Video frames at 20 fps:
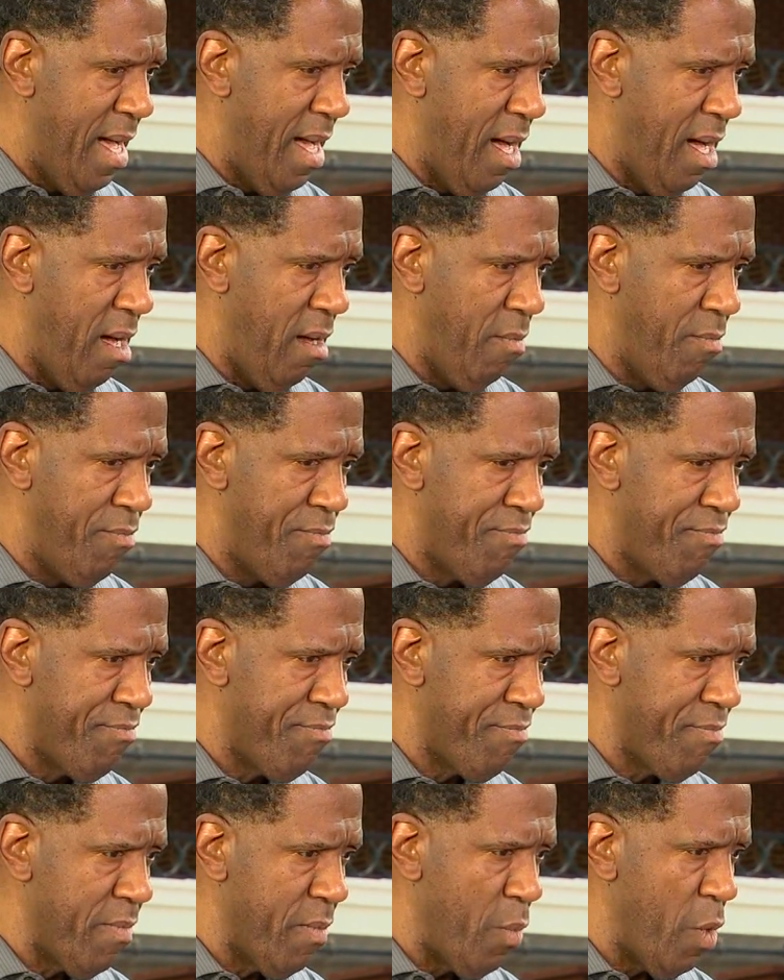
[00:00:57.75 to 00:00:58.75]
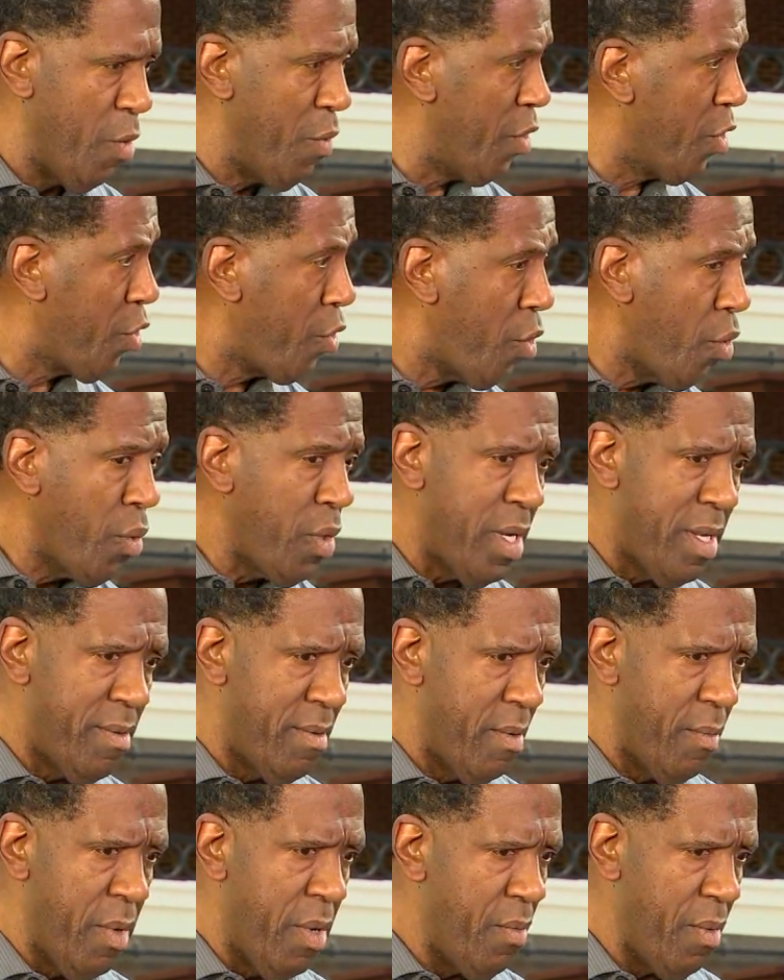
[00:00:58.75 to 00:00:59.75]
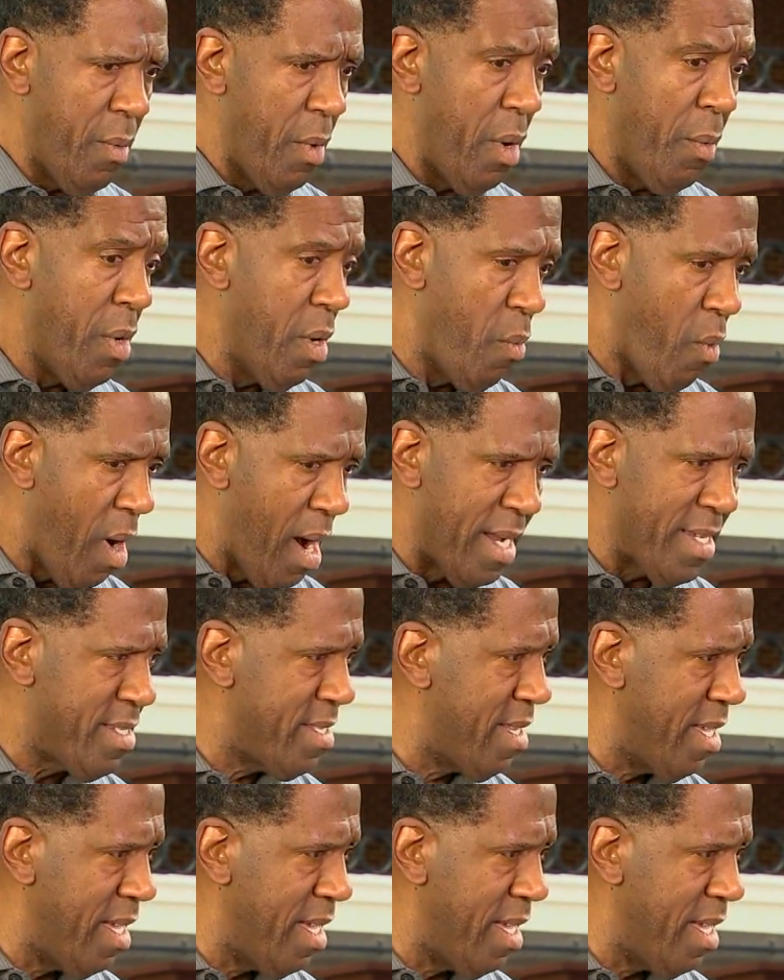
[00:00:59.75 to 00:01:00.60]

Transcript: Um, we recruited, we, well, we watched